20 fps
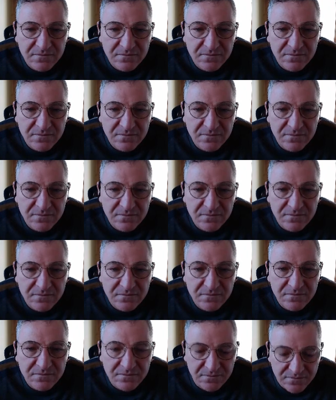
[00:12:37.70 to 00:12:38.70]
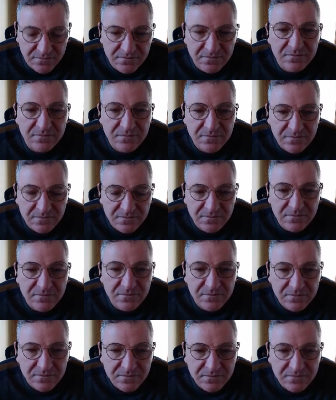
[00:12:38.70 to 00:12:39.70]

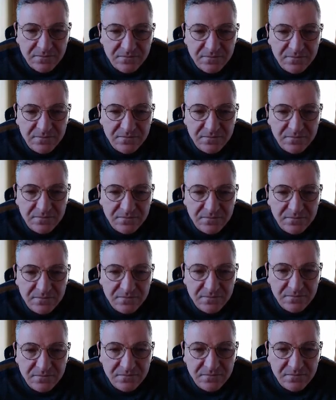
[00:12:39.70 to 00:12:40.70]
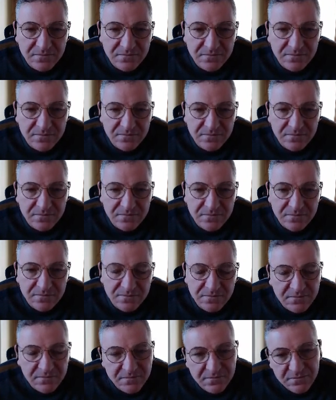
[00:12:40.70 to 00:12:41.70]

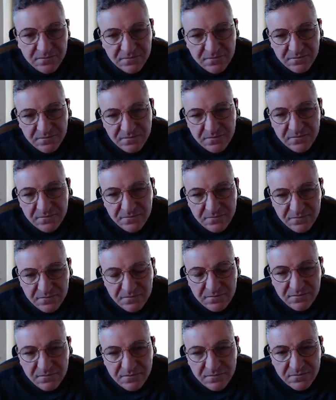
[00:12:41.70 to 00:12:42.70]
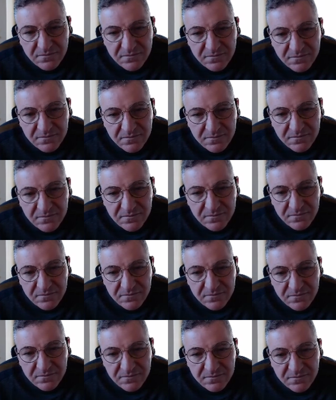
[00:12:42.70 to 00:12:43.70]

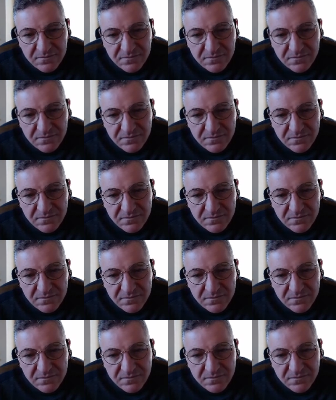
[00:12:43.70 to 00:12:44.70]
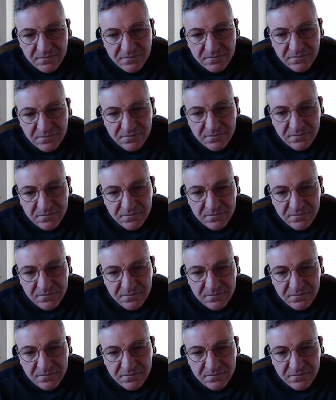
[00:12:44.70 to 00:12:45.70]
[no speech]